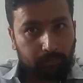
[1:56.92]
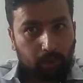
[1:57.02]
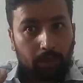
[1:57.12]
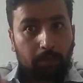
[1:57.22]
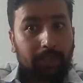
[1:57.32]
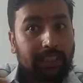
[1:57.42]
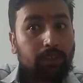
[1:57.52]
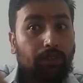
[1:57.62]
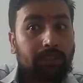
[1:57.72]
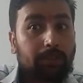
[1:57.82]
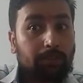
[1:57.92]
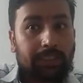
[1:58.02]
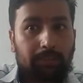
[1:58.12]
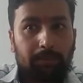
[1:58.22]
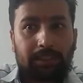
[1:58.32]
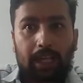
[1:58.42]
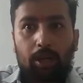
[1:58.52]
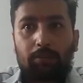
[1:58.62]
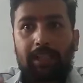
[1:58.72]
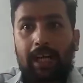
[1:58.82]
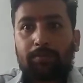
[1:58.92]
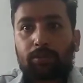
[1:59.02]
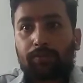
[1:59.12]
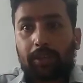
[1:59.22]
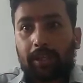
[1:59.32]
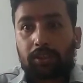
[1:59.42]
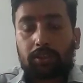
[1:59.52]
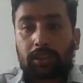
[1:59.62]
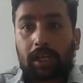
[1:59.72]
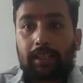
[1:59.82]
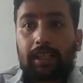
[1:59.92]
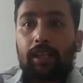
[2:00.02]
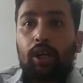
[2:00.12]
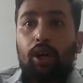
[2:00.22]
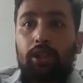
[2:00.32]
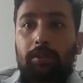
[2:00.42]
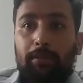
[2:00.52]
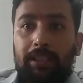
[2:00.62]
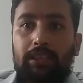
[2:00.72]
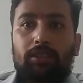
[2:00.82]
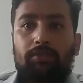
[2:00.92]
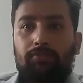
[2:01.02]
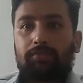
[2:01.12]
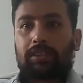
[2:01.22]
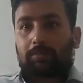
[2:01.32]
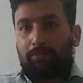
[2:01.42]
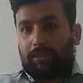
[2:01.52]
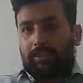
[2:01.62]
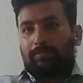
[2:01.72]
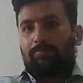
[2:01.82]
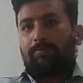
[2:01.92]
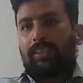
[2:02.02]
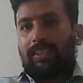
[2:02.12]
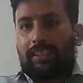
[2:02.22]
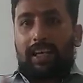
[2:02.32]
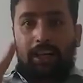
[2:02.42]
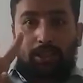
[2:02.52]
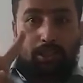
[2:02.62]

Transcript: means how many types of reactions are there on the basis of speed? There are